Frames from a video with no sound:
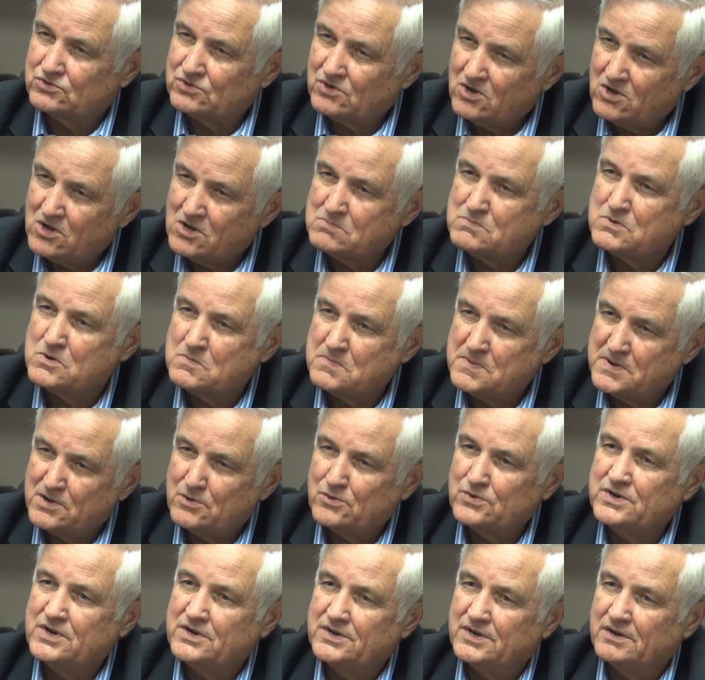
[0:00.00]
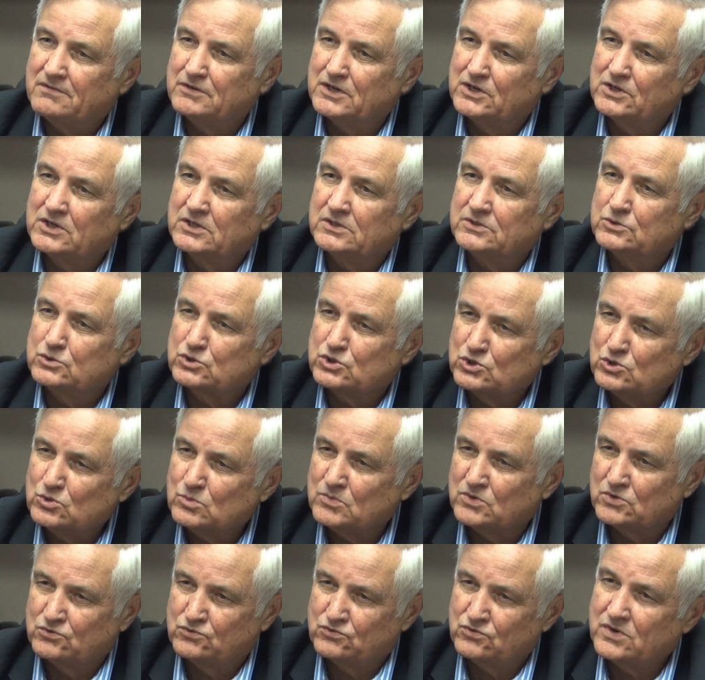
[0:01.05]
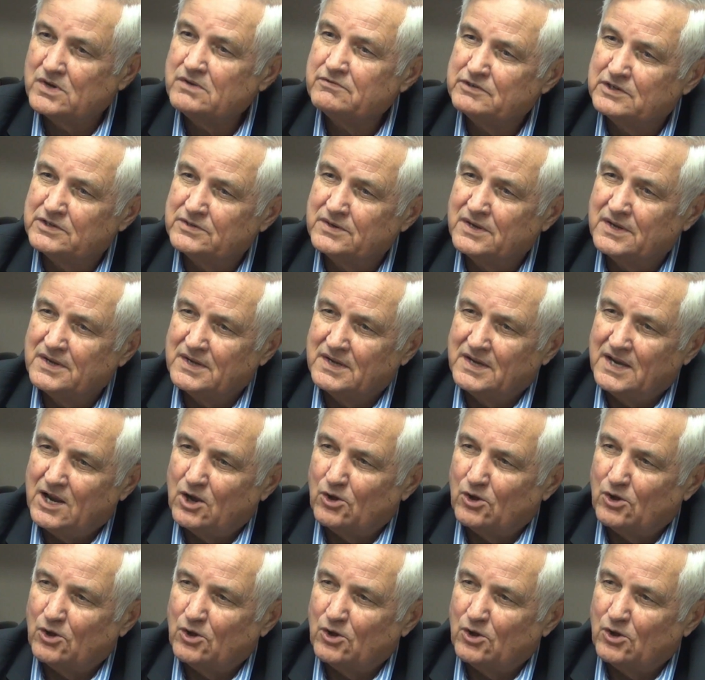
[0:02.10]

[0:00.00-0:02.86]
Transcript: strong proponent of a consumer-driven